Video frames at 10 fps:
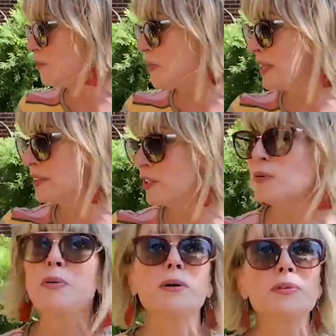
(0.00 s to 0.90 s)
of my little
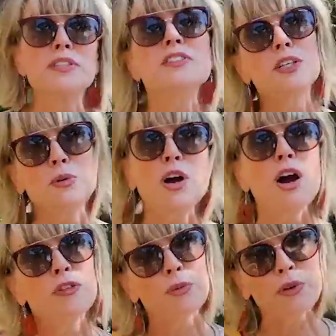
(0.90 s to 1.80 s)
pumpkins that were
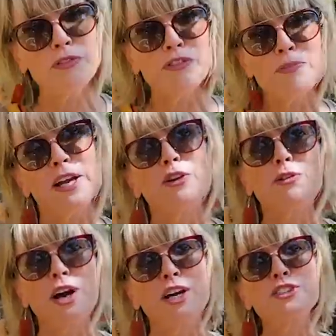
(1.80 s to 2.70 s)
on the roof of my
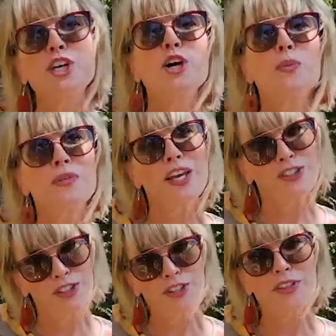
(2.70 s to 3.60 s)
garage, where they
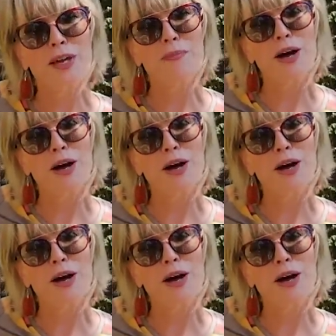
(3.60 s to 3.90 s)
took them